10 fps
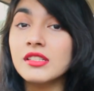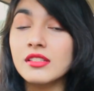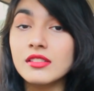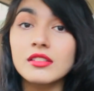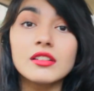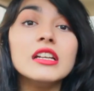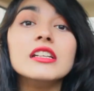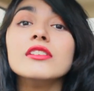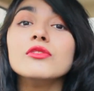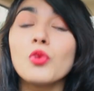sister,
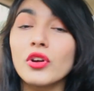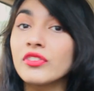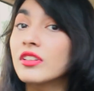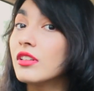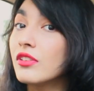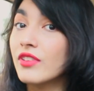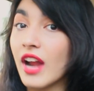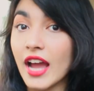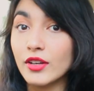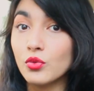relative, boyfriend, girlfriend,
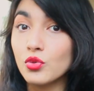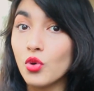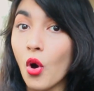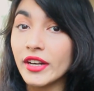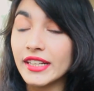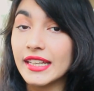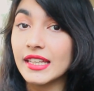I do not